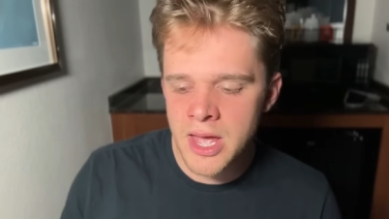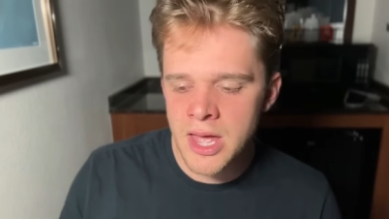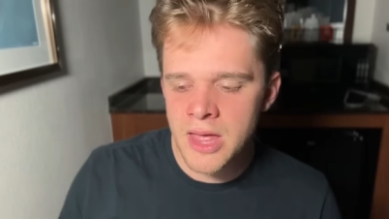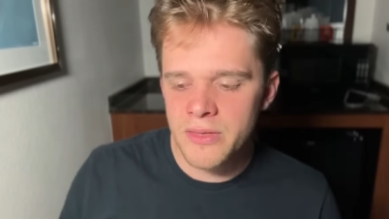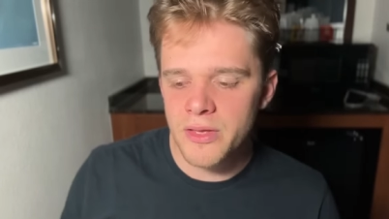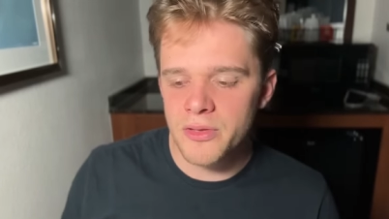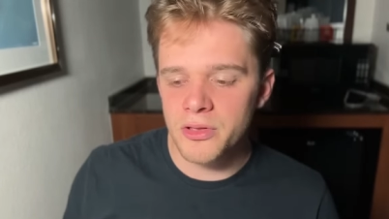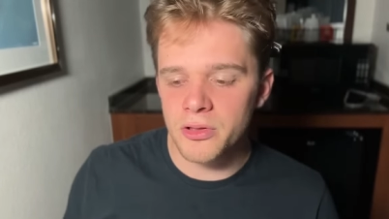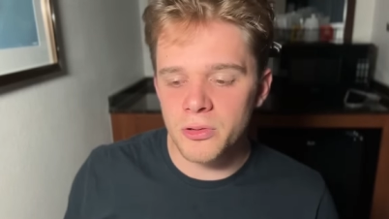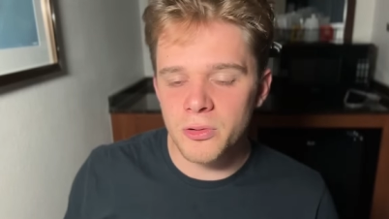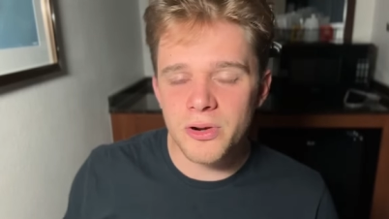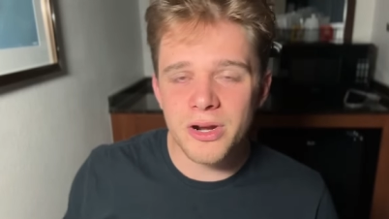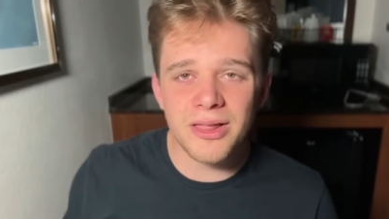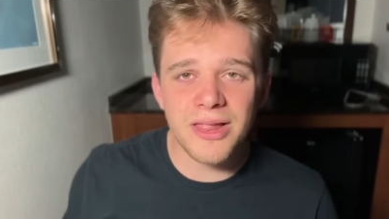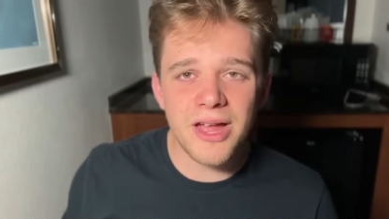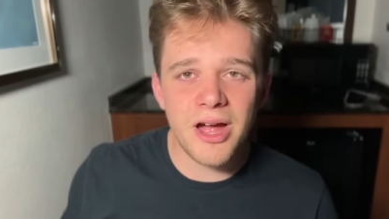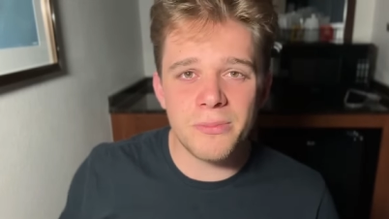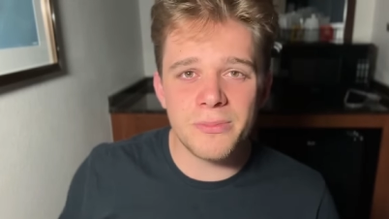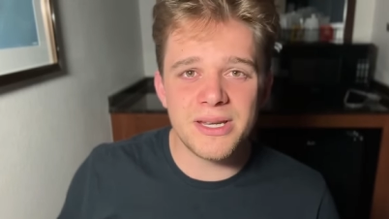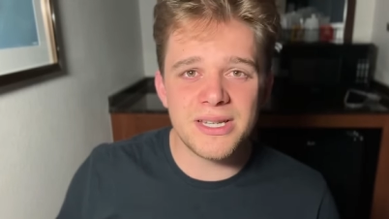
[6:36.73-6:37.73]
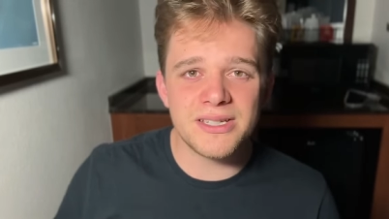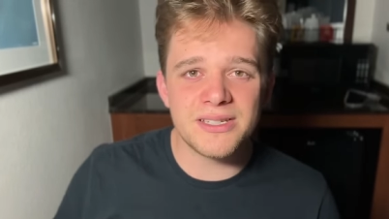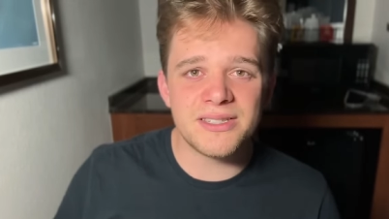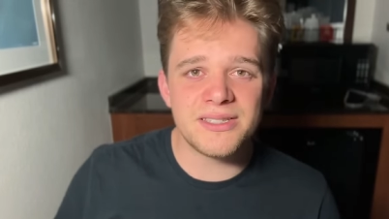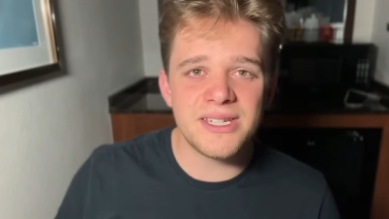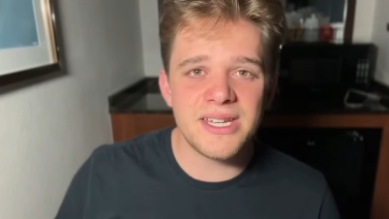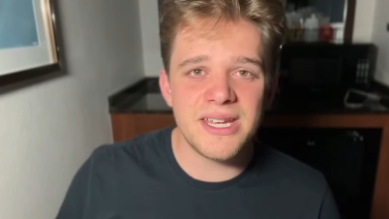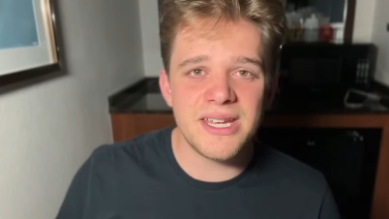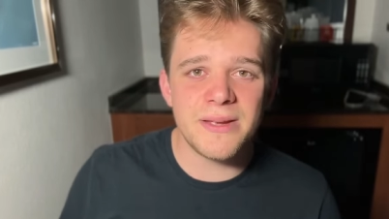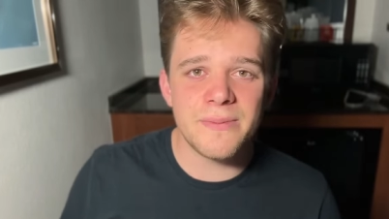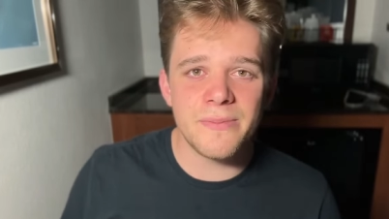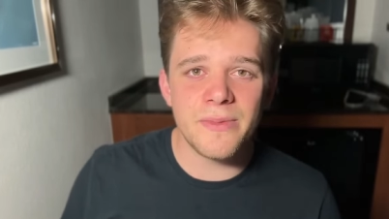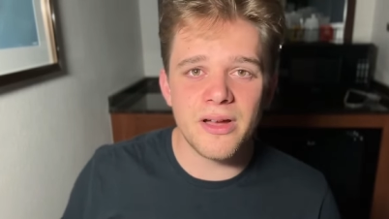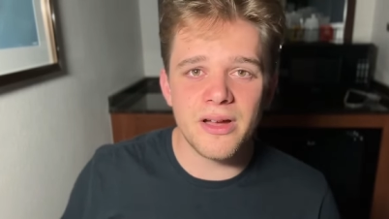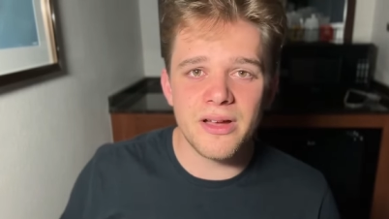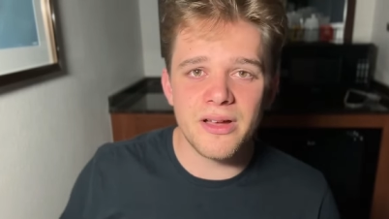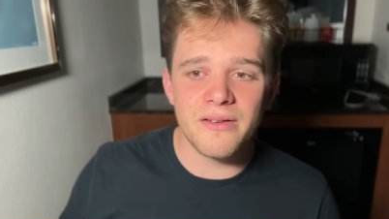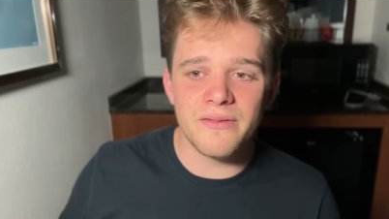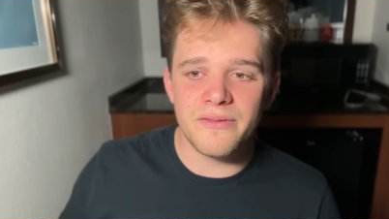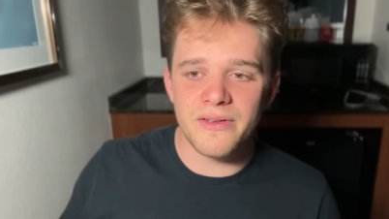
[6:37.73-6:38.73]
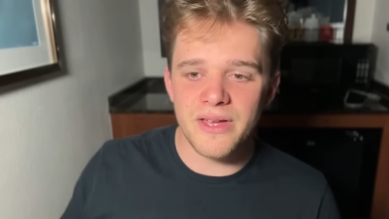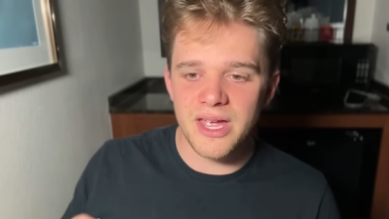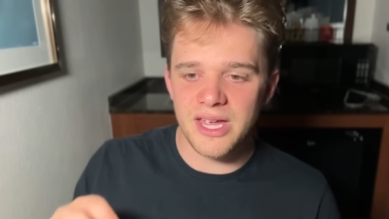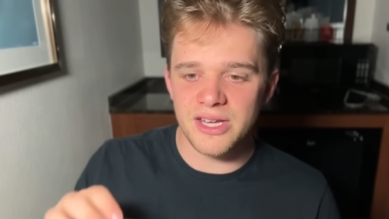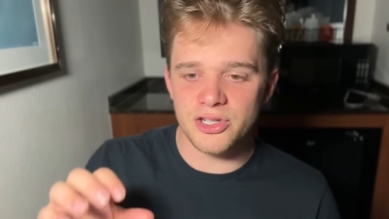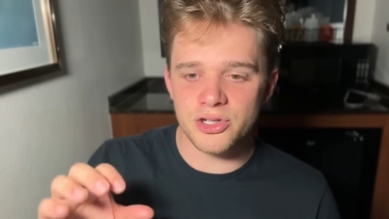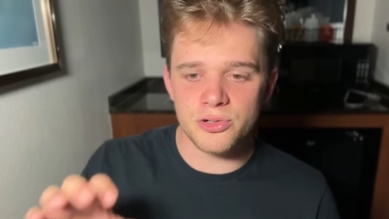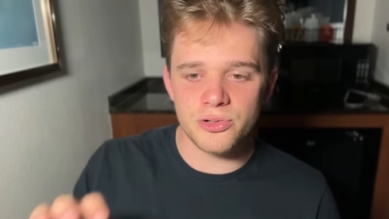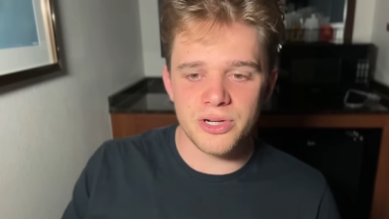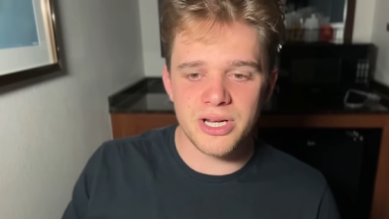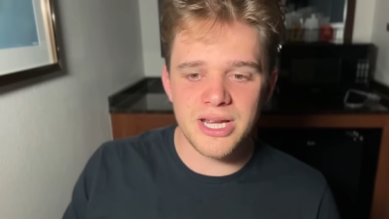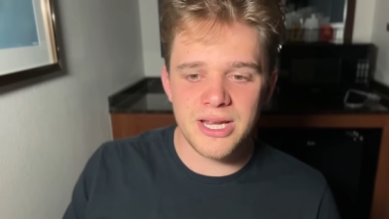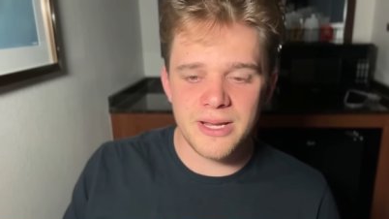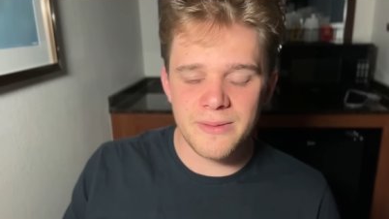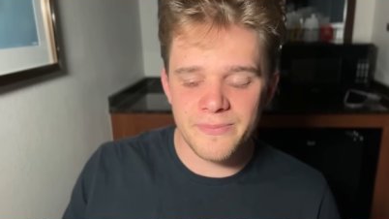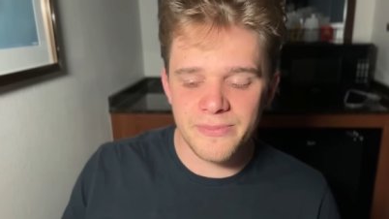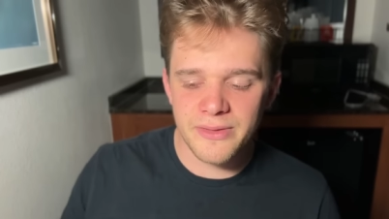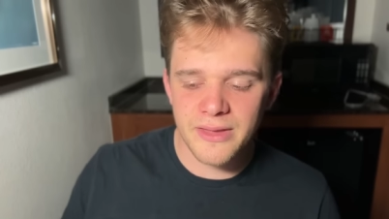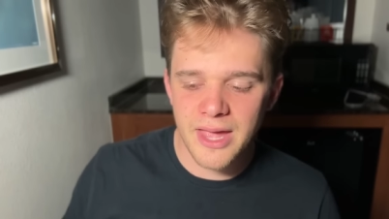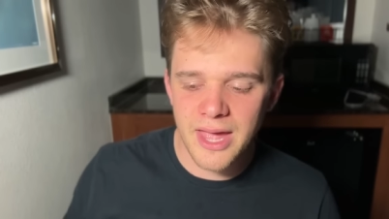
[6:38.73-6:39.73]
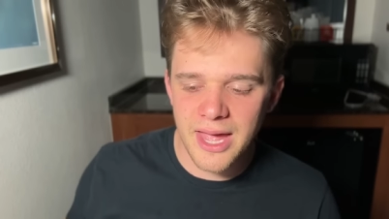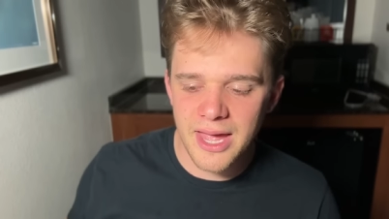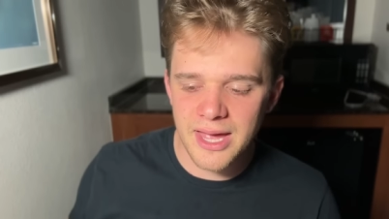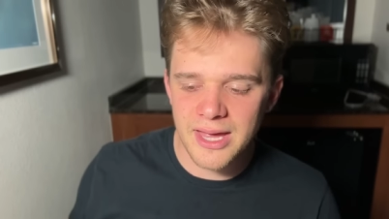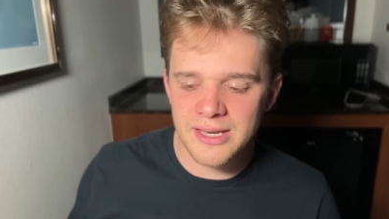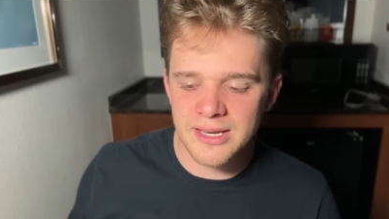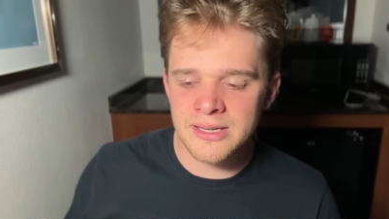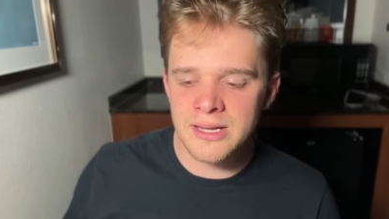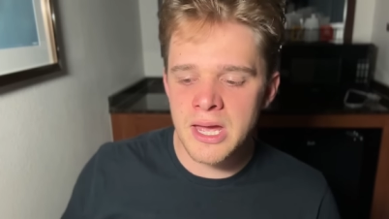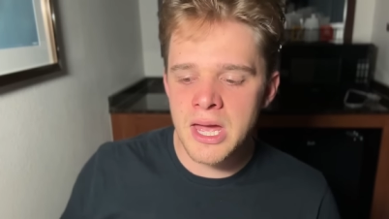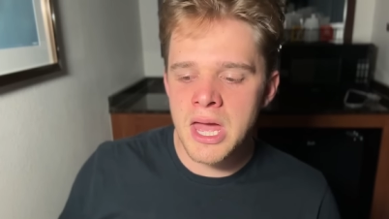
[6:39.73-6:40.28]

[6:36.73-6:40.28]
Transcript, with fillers: that the Lord allowed me to see of a tree. And